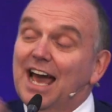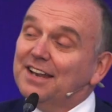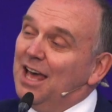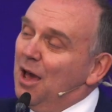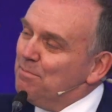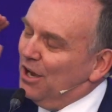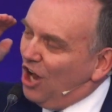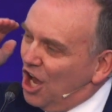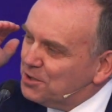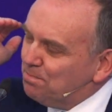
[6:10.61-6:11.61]
And
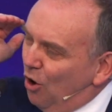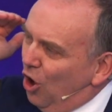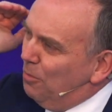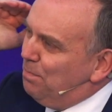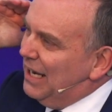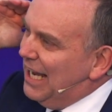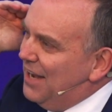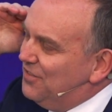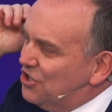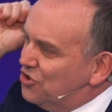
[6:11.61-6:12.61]
because Paul
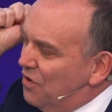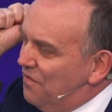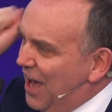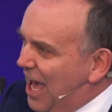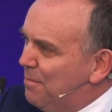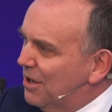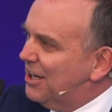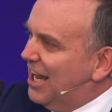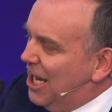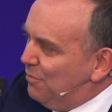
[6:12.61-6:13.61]
believed it so
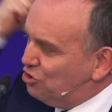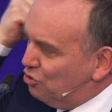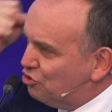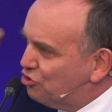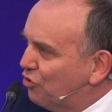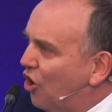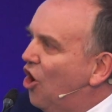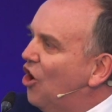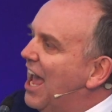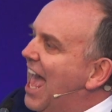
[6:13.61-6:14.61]
vehemently and it was so
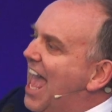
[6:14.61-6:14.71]
strong,